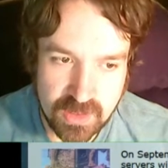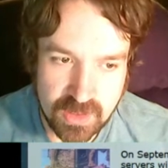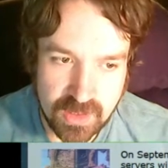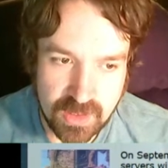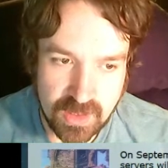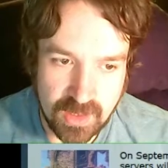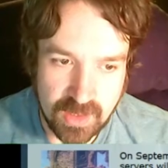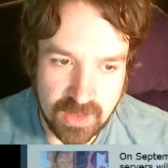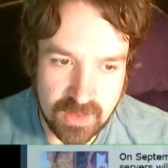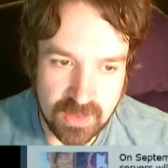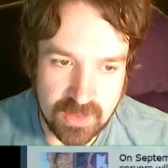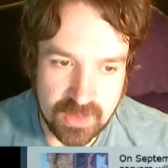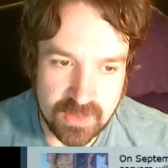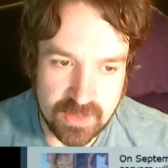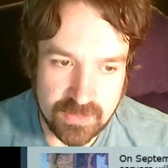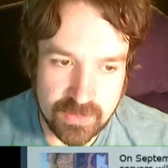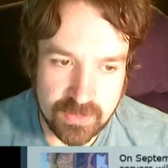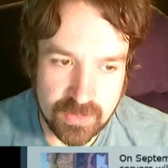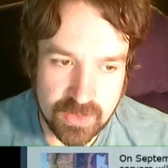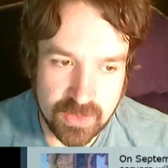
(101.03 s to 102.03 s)
and
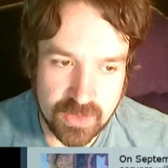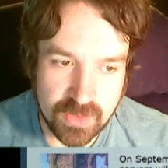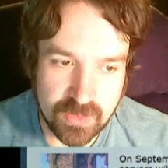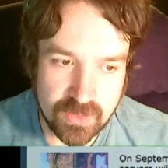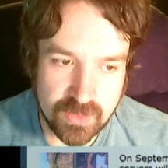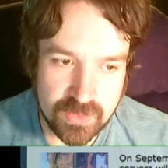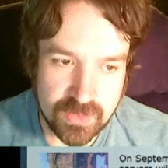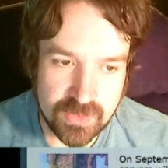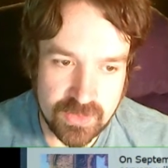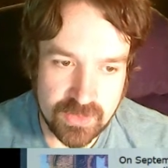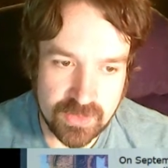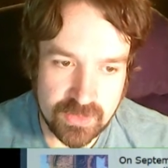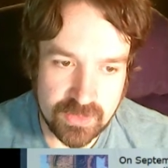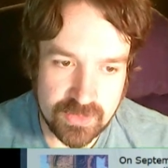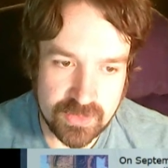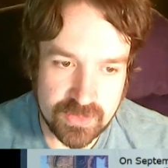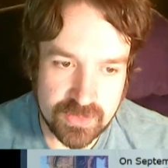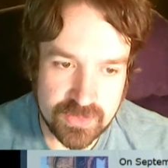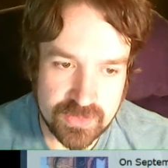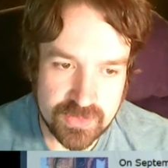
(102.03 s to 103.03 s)
if we go to their
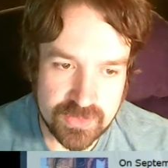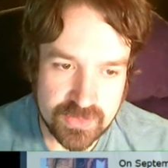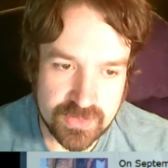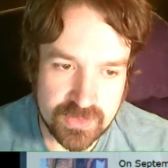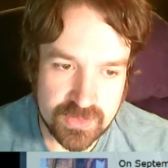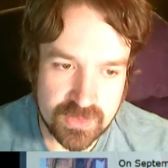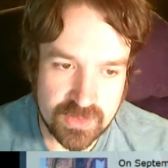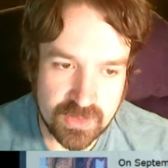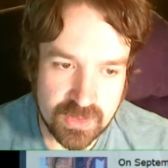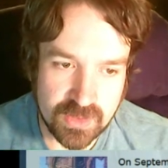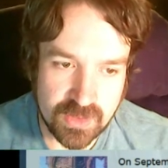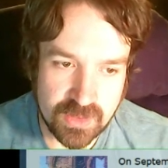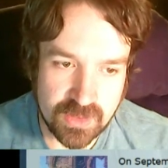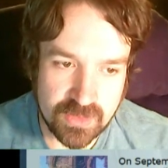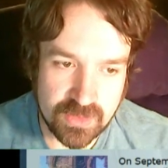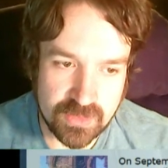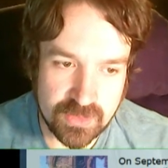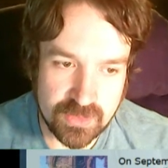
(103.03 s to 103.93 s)
news on the new